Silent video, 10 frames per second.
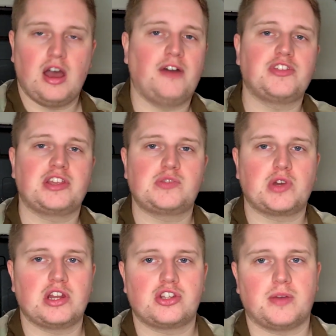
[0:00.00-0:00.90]
Other things we're
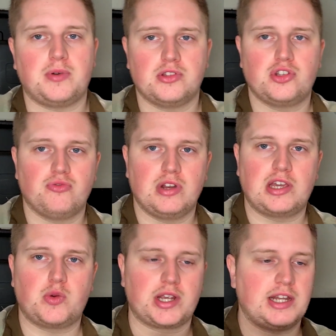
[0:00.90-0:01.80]
going to jump onto really
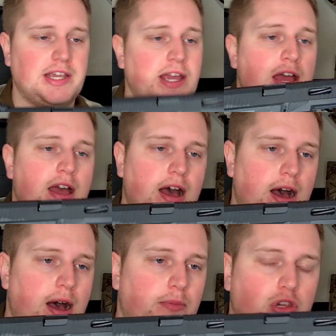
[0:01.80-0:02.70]
quickly.
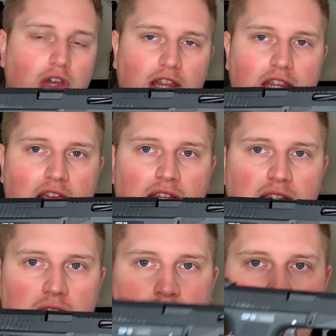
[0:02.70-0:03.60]
You get
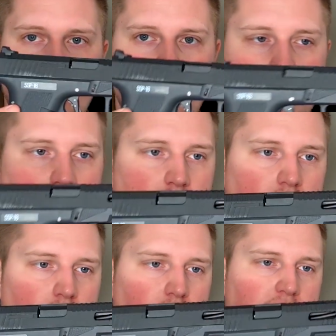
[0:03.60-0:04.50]
this
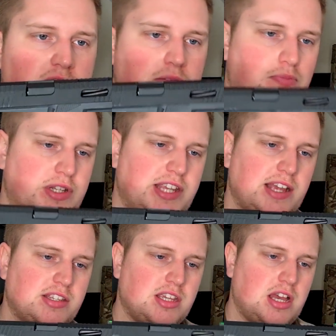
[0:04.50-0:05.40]
thread
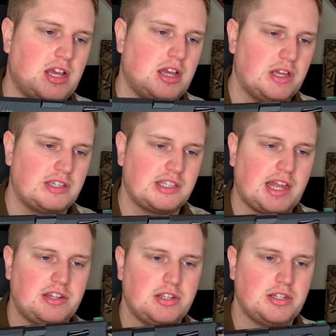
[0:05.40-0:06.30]
protector as
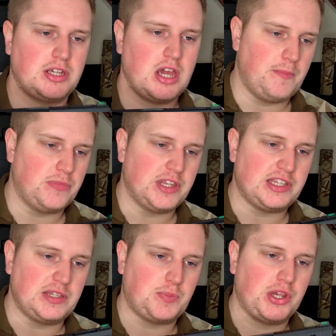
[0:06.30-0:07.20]
standard. This
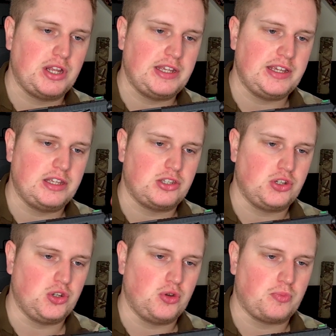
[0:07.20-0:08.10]
is purely
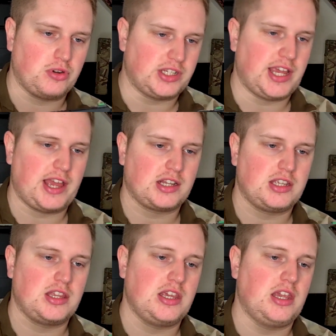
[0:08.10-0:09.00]
to
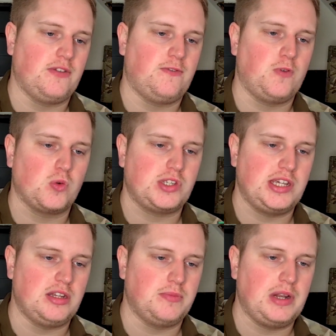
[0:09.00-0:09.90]
protect the
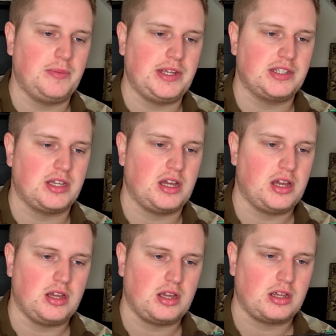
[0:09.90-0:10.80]
14mm
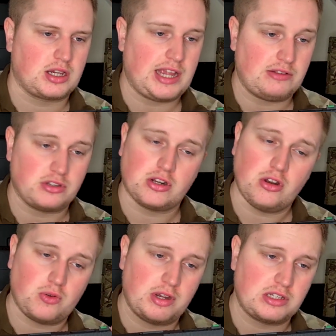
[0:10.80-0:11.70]

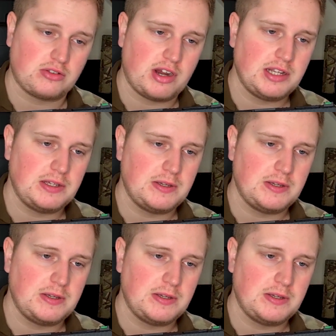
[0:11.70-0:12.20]
counterclockwise thread.